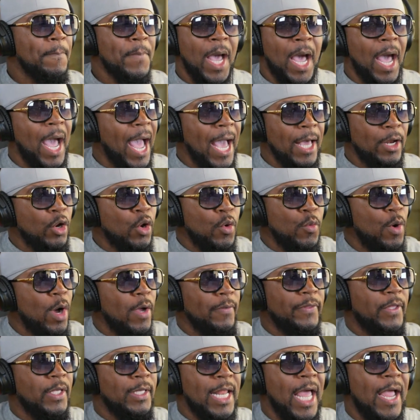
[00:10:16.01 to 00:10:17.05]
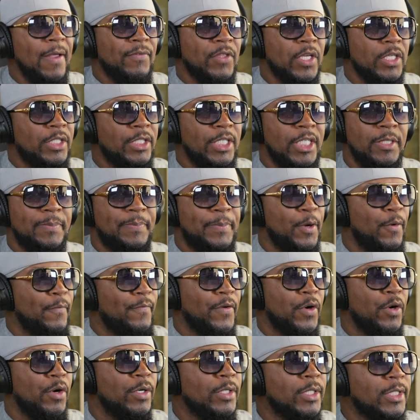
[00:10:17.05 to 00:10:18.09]
I don't want the life that she's built for
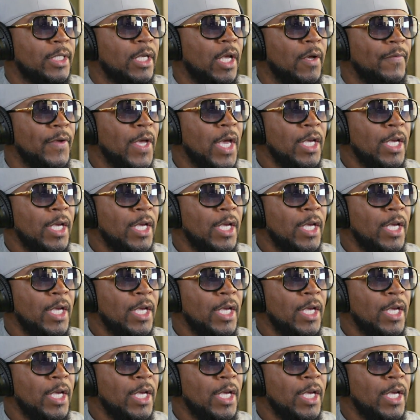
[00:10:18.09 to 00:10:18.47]
herself.